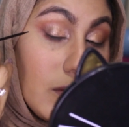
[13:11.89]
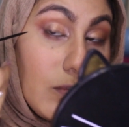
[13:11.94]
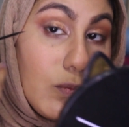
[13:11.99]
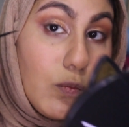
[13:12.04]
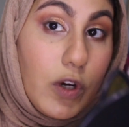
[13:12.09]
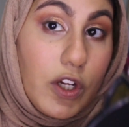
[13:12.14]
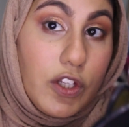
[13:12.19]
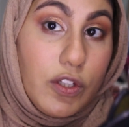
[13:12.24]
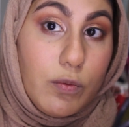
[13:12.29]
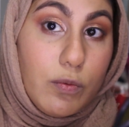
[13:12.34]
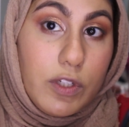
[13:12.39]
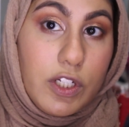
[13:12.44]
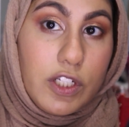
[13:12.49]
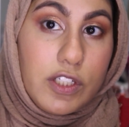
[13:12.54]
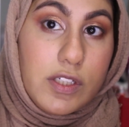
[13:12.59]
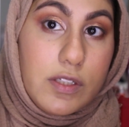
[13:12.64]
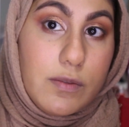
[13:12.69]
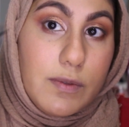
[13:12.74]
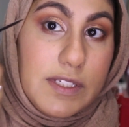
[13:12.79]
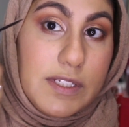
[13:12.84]
And what you want to
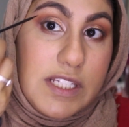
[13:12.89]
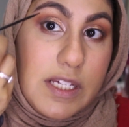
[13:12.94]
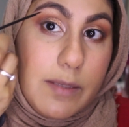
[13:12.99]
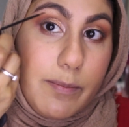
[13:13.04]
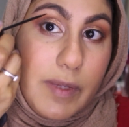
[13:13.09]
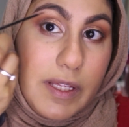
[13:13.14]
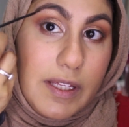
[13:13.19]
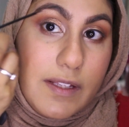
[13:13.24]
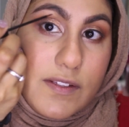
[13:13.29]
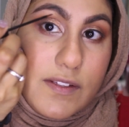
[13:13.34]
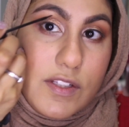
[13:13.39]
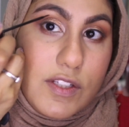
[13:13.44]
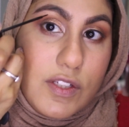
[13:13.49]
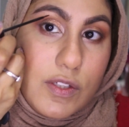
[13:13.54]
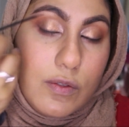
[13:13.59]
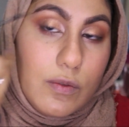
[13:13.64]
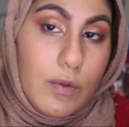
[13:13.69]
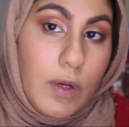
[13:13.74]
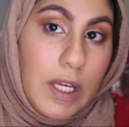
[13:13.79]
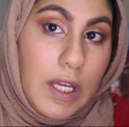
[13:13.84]
do, a tip, is
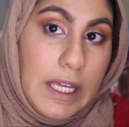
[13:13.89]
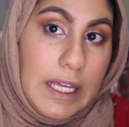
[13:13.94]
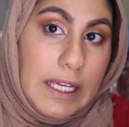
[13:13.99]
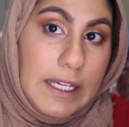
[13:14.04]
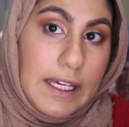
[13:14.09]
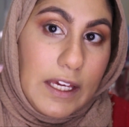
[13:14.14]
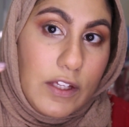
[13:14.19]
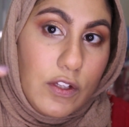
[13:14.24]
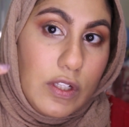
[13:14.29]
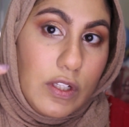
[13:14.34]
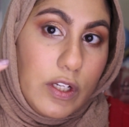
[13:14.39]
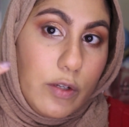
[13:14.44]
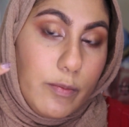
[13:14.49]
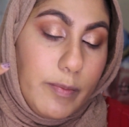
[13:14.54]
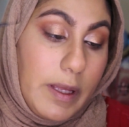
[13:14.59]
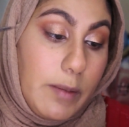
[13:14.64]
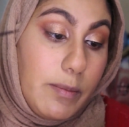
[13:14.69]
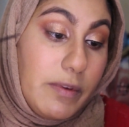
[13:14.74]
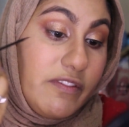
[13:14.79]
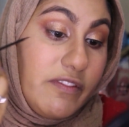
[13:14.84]
to get your little
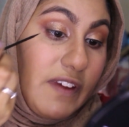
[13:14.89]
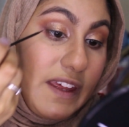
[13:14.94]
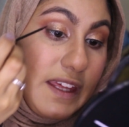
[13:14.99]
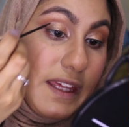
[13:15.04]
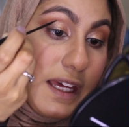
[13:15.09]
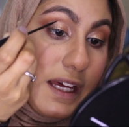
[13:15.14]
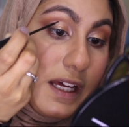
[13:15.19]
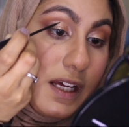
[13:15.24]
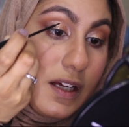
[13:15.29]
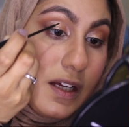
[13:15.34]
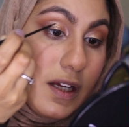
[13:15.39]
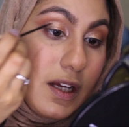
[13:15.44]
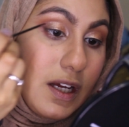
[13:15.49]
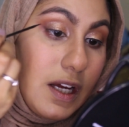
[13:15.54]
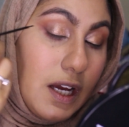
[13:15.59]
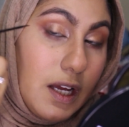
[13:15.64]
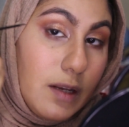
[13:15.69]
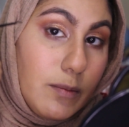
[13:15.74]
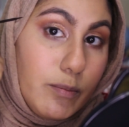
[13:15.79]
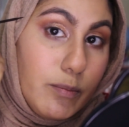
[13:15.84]
baby finger
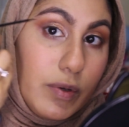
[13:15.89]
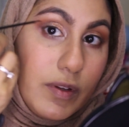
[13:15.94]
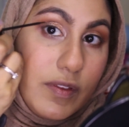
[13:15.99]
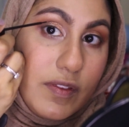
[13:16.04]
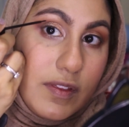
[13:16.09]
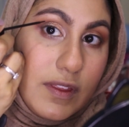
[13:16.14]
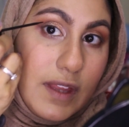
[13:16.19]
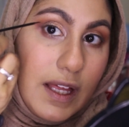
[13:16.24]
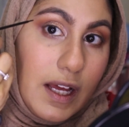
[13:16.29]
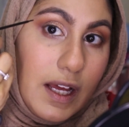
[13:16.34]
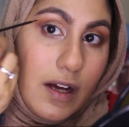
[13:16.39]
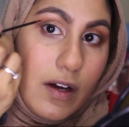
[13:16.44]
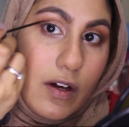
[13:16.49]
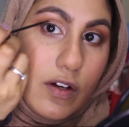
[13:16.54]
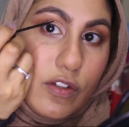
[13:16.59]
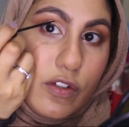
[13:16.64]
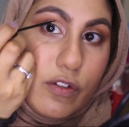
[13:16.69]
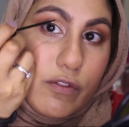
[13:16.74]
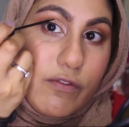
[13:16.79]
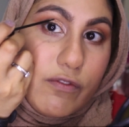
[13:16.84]
and put that
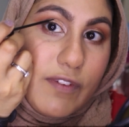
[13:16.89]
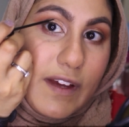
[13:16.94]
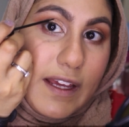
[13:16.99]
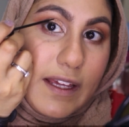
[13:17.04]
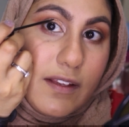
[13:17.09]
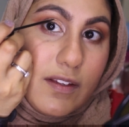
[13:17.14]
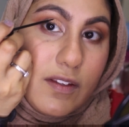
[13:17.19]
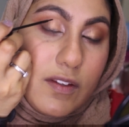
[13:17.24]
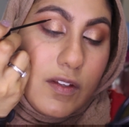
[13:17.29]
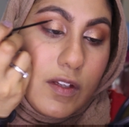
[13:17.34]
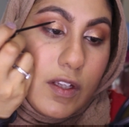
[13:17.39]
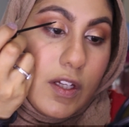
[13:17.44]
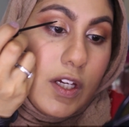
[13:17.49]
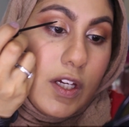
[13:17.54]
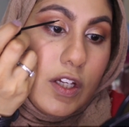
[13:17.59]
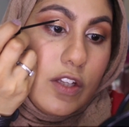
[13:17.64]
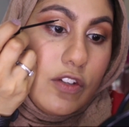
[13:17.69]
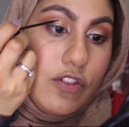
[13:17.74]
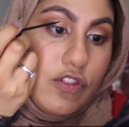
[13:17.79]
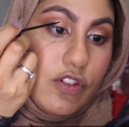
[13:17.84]
on your face,
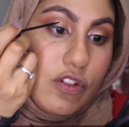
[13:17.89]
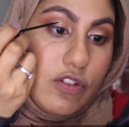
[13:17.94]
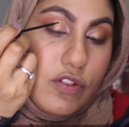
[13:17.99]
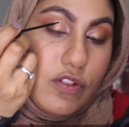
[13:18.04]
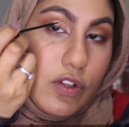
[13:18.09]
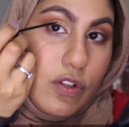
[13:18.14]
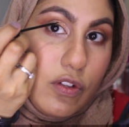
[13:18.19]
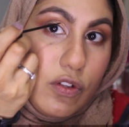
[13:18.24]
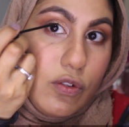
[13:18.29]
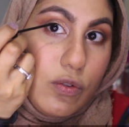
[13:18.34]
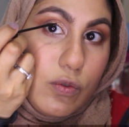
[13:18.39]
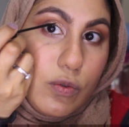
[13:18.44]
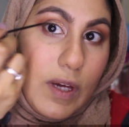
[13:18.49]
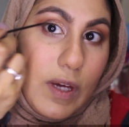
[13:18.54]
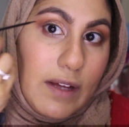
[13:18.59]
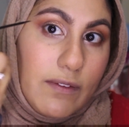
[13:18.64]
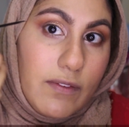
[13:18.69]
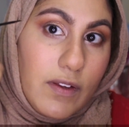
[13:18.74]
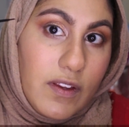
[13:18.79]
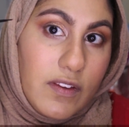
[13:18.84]
just so you
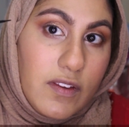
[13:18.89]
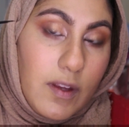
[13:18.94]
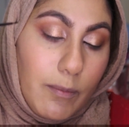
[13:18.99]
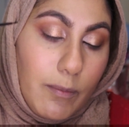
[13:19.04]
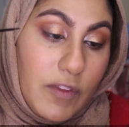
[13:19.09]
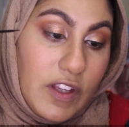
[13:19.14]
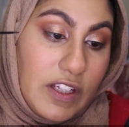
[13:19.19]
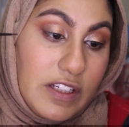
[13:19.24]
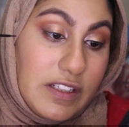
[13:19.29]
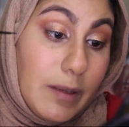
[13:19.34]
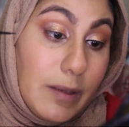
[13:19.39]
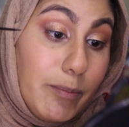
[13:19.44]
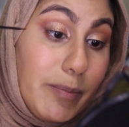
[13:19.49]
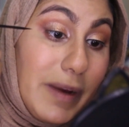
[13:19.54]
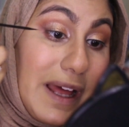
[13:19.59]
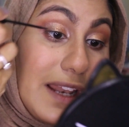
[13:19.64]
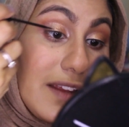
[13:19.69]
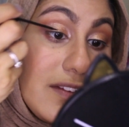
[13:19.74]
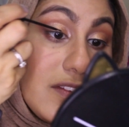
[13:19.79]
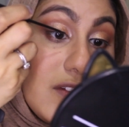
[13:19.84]
have something to
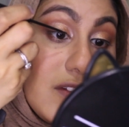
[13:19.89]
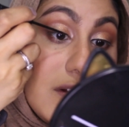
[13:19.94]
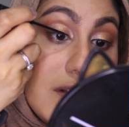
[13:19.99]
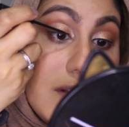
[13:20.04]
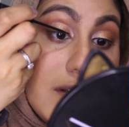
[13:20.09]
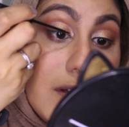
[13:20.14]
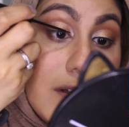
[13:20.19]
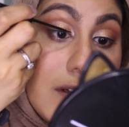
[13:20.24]
balance on.